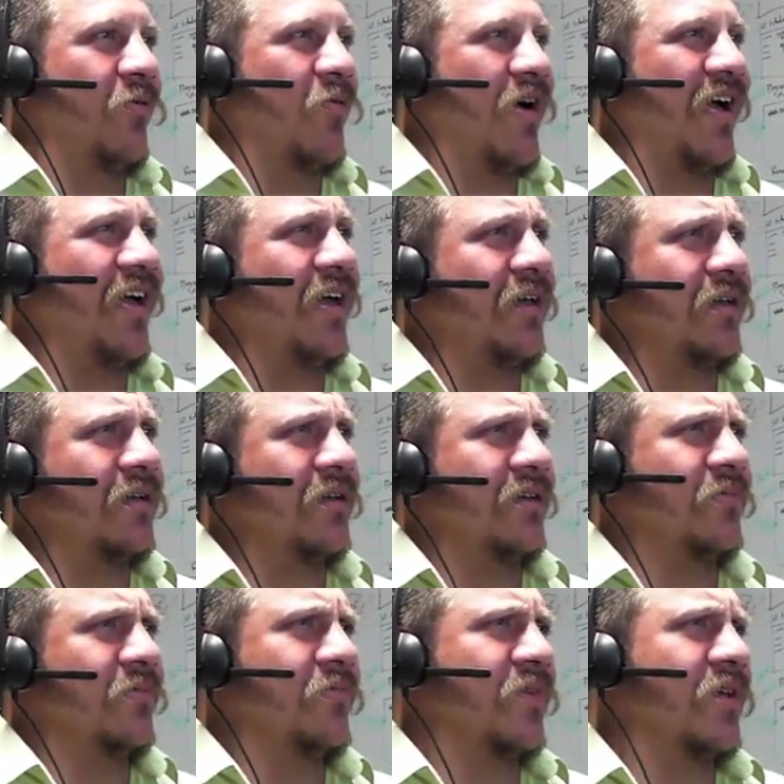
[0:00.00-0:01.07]

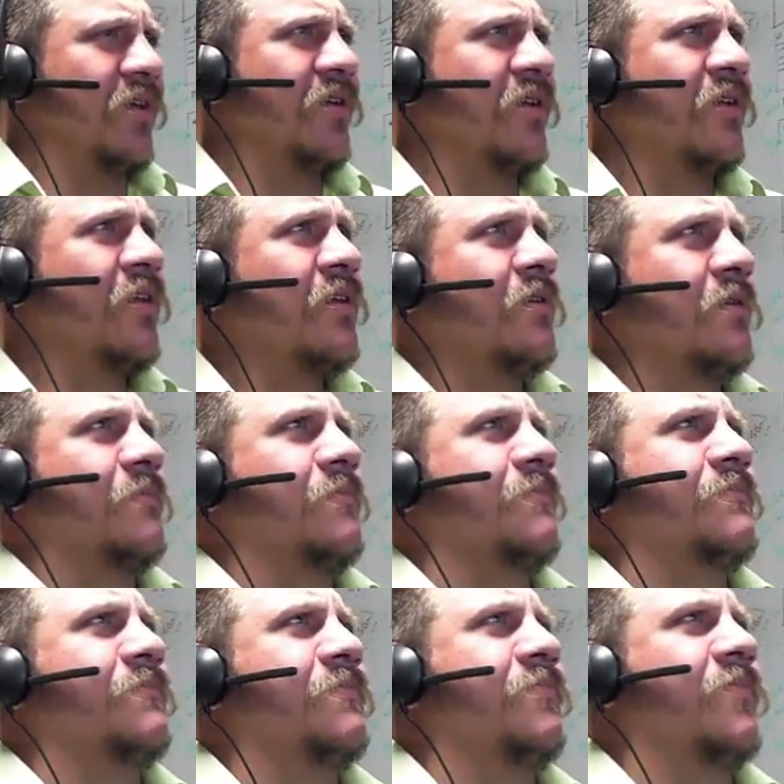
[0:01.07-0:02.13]
wait a minute
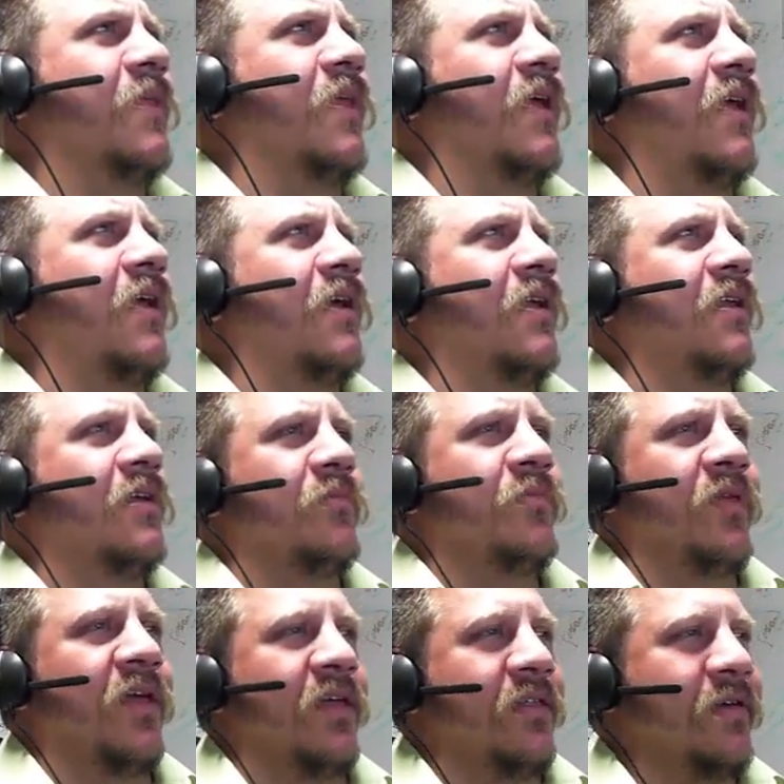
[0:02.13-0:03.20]
and hit
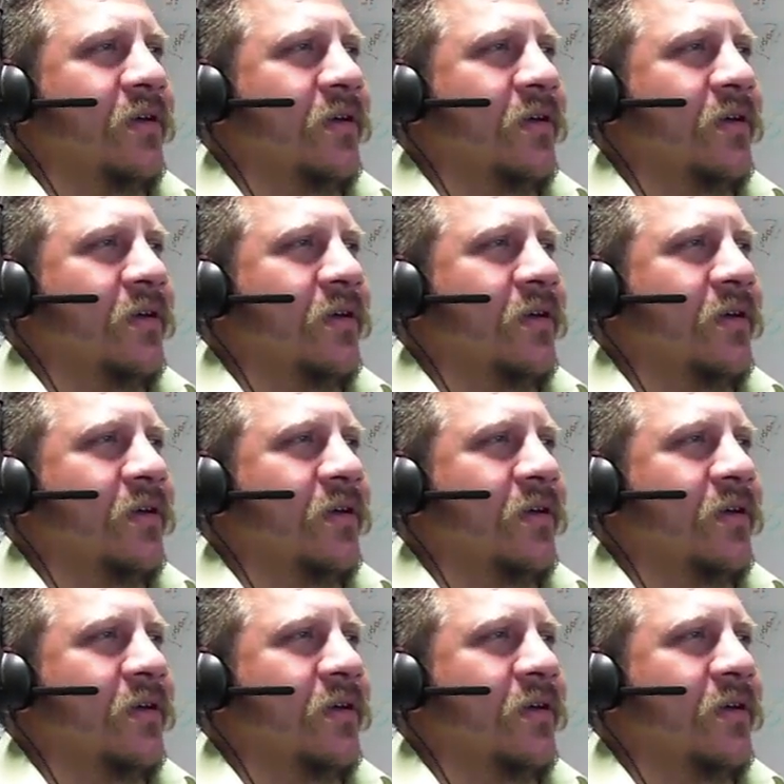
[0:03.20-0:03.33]
play